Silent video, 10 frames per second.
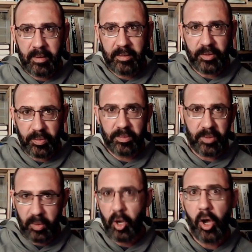to
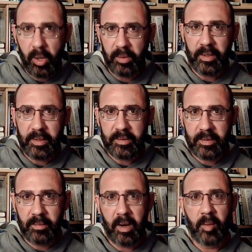call
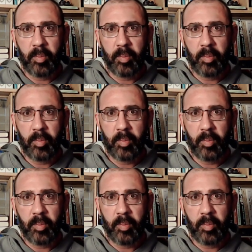list, right?